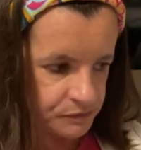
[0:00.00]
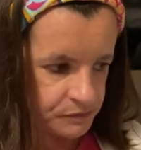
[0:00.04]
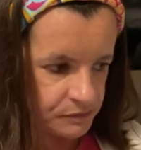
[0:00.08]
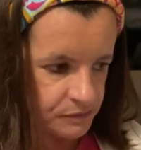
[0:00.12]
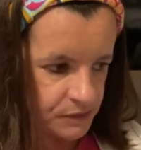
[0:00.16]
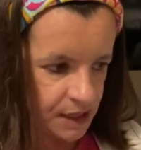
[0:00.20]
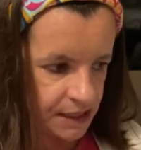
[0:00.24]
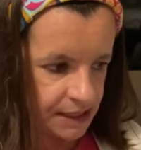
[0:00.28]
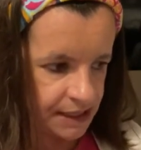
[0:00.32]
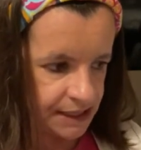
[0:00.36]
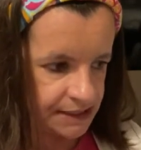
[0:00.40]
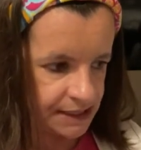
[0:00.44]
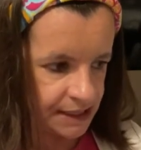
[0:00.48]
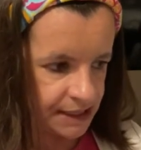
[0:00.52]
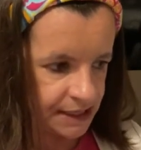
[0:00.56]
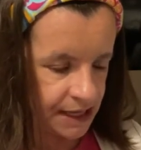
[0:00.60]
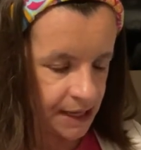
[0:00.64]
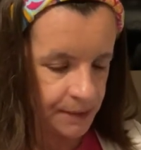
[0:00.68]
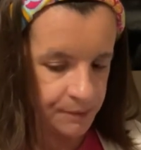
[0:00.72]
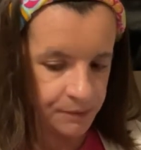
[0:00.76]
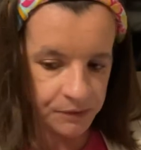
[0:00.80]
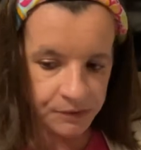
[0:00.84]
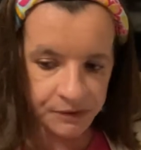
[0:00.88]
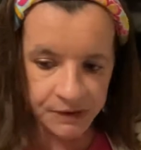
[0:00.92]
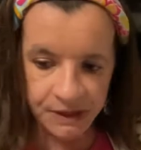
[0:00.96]
Because I
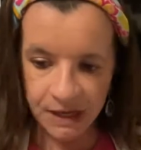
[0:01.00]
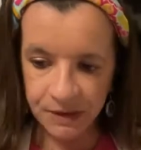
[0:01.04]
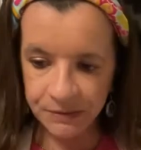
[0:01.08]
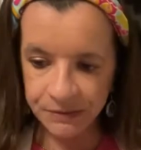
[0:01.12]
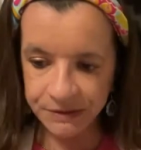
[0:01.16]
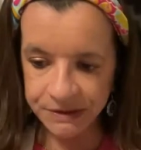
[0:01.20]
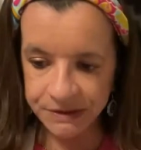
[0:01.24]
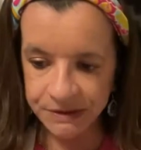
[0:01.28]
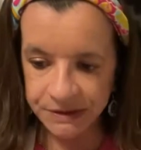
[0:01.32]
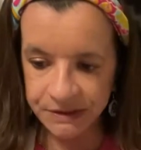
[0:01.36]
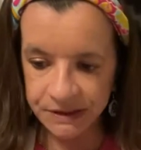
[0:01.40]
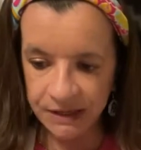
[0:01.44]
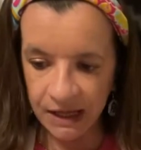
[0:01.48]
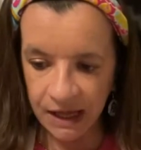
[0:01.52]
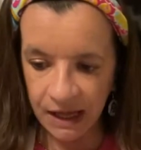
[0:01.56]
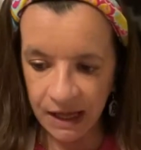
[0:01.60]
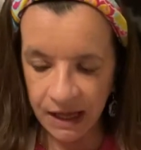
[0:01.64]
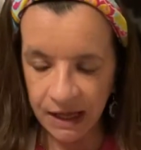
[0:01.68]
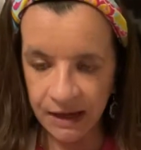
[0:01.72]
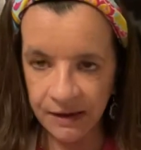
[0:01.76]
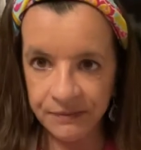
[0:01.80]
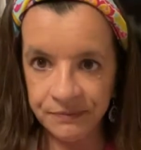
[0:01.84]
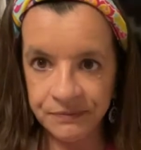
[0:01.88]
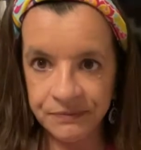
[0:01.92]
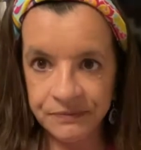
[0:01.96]
kept, then I was
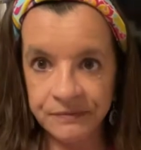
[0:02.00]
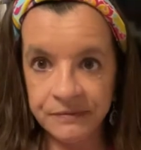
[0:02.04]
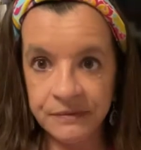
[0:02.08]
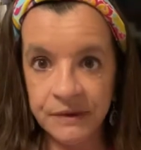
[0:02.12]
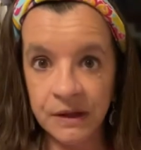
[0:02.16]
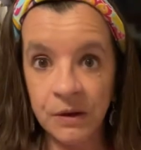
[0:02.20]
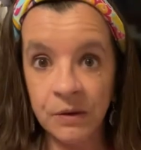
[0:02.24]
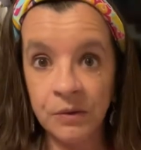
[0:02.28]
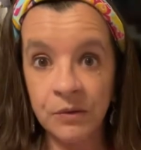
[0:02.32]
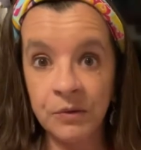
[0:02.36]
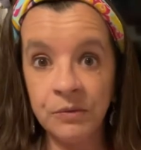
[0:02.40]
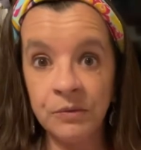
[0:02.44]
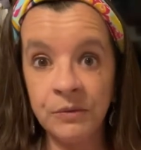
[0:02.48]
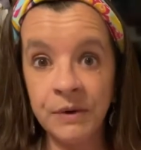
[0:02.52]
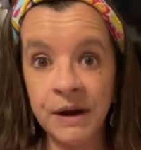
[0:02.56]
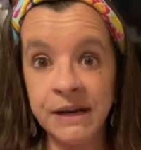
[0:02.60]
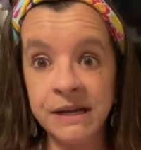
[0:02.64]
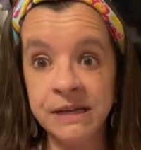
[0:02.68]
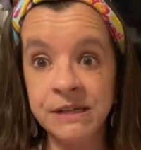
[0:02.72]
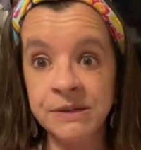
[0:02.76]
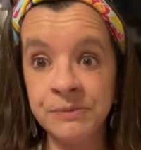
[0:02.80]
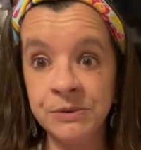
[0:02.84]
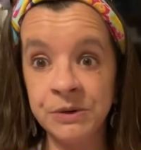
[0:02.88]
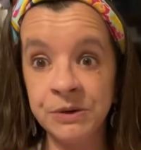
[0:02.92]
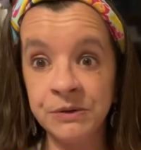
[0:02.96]
uh, ready
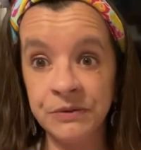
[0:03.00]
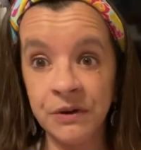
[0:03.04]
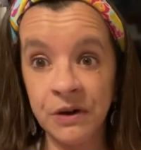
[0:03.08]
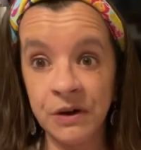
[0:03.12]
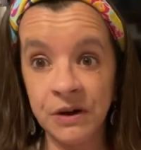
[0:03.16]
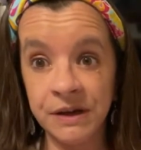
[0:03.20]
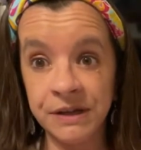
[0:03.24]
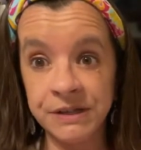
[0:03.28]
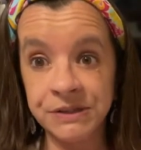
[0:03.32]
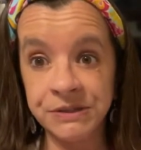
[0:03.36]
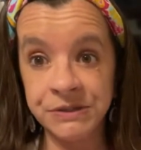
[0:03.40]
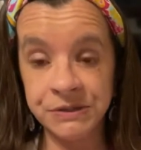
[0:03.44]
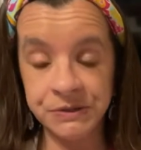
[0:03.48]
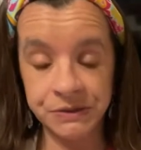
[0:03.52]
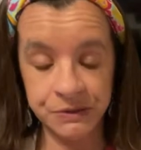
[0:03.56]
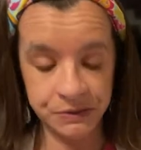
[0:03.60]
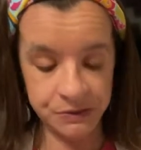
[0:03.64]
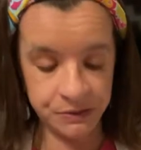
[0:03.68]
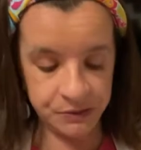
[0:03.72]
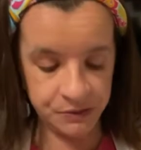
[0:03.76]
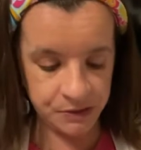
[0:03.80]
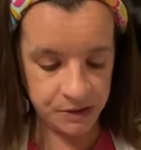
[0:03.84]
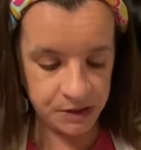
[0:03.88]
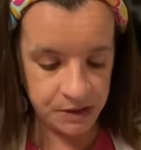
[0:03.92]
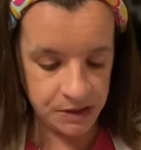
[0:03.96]
to move on
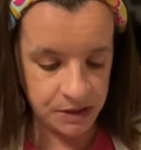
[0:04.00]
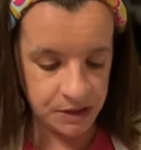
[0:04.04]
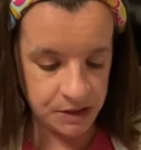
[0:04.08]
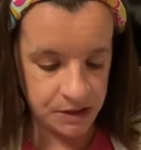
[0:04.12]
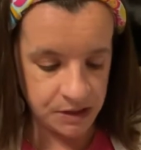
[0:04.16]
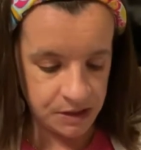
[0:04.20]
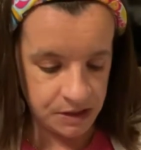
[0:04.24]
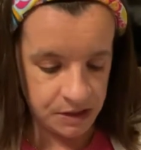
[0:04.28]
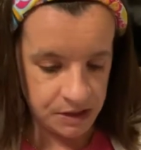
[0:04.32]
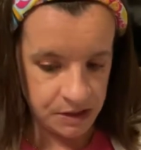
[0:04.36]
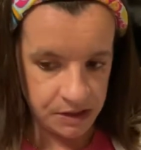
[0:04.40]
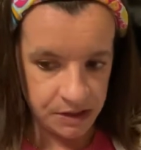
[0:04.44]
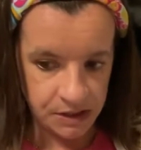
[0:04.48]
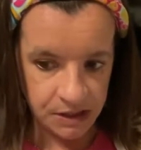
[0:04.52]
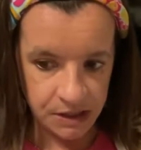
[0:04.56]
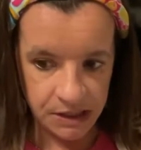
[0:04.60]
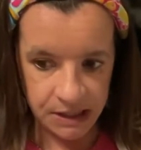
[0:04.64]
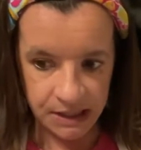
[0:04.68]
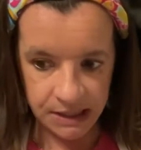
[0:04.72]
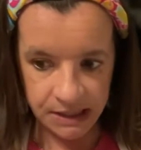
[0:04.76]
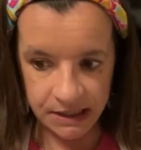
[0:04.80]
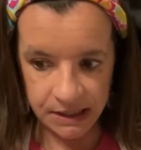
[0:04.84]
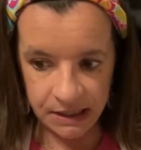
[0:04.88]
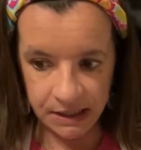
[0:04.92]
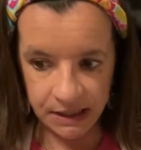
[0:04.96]
to
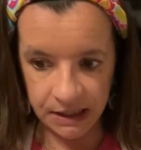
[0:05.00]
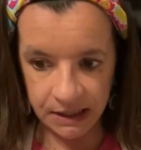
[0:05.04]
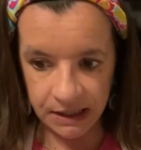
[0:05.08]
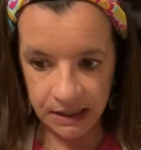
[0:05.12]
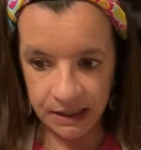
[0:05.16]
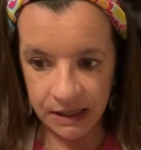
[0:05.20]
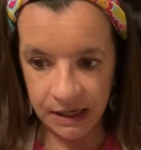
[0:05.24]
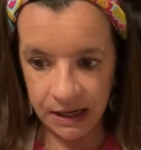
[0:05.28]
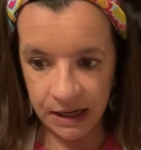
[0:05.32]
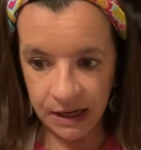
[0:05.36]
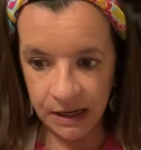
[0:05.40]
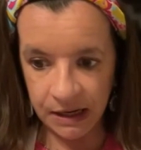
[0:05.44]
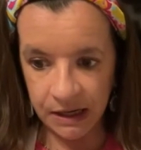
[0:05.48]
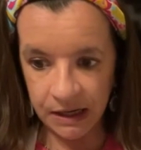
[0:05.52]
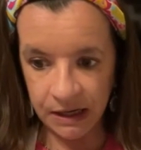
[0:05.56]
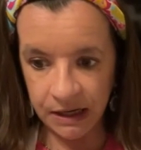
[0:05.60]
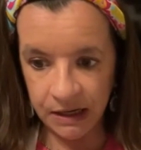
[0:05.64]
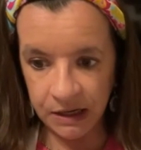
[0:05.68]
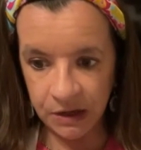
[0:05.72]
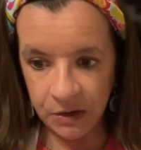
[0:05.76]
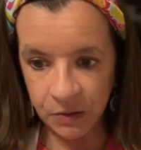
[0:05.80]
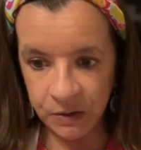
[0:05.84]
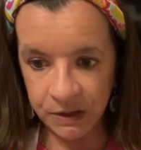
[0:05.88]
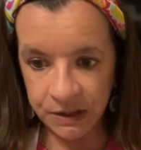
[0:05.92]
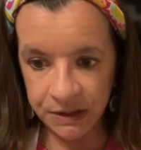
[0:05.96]
the
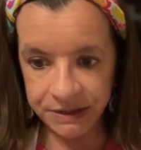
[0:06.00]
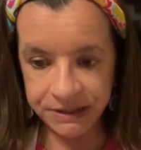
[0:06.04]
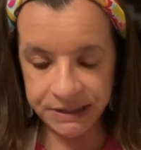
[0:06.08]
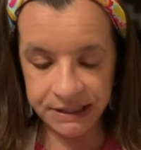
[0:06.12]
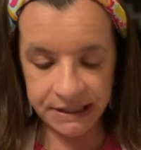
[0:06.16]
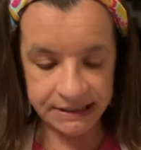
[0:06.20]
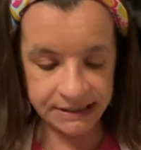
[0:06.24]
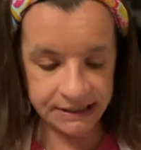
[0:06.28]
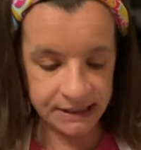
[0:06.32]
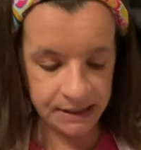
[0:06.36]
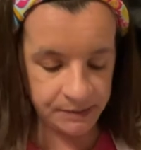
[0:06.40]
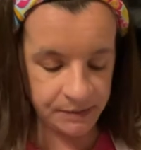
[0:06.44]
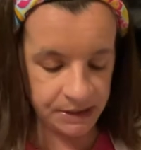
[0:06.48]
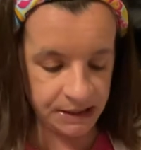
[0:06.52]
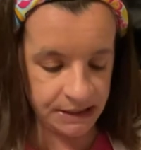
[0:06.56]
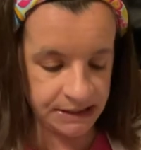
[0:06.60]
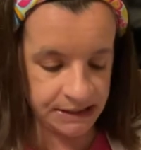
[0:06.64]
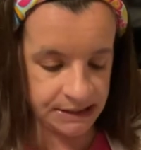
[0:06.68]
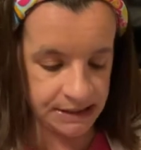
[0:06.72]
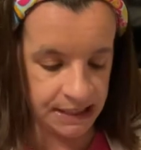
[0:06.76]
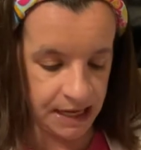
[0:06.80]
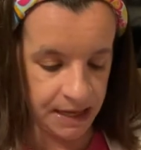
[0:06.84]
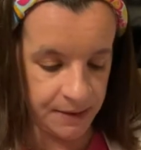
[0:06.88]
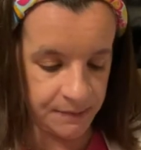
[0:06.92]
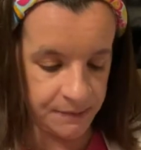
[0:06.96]
quilt assembly
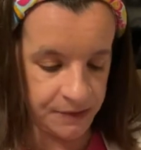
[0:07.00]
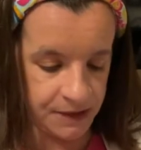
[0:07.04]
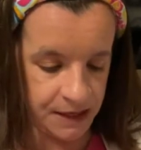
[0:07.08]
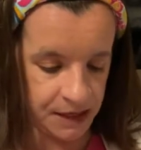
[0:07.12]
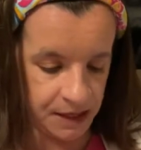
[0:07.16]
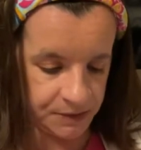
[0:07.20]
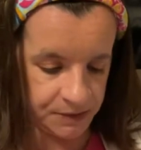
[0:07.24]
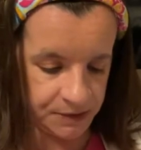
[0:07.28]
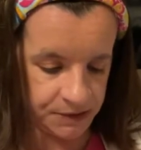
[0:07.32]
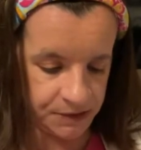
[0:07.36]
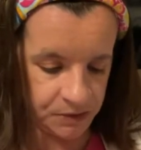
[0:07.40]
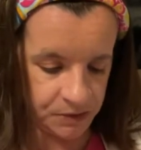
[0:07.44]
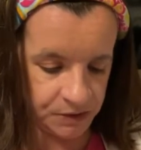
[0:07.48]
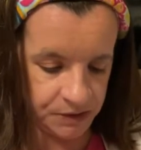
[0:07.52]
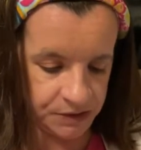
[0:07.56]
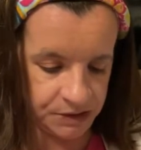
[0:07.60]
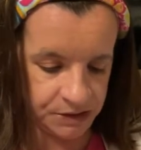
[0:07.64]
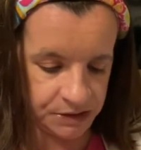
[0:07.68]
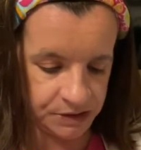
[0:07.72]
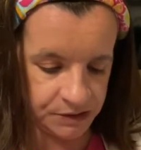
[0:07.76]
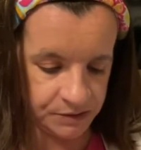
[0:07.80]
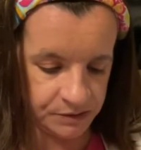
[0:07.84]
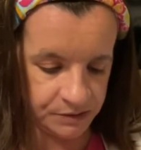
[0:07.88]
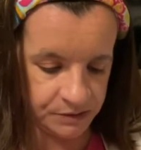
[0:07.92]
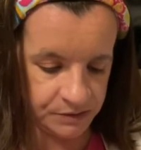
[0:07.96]
step that I was going
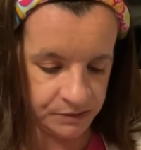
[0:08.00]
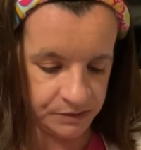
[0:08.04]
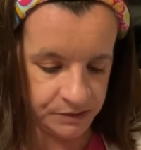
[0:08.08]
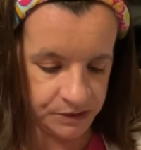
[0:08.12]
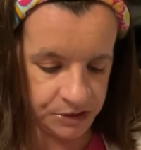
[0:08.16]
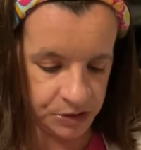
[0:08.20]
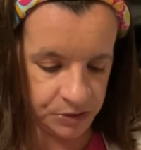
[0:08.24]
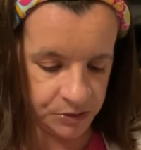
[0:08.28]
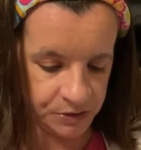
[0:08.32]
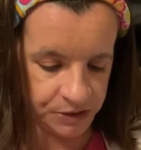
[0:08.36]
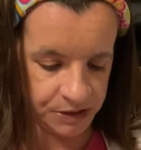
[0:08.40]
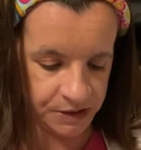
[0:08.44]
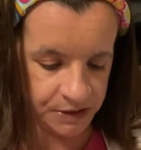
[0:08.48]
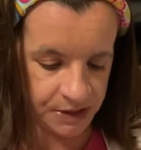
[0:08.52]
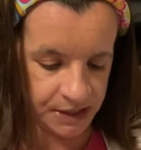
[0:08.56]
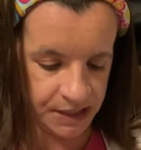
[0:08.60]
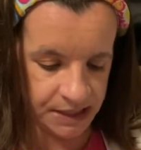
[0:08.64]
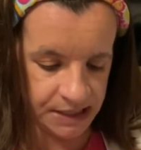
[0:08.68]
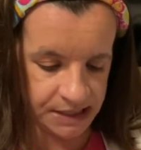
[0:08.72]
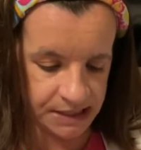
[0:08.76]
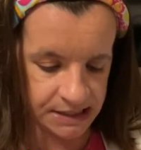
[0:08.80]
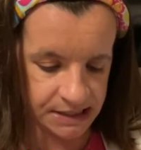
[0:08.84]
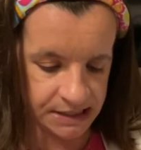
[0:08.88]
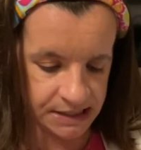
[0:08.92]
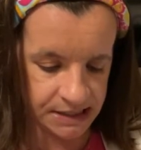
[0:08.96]
to do with you
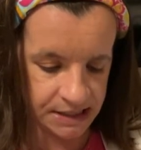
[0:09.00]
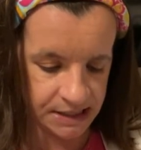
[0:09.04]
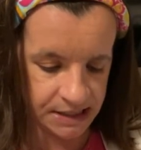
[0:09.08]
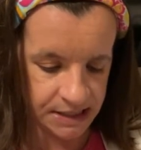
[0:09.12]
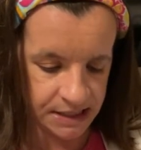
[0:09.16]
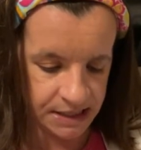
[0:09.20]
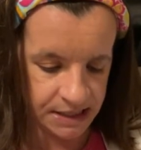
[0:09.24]
guys.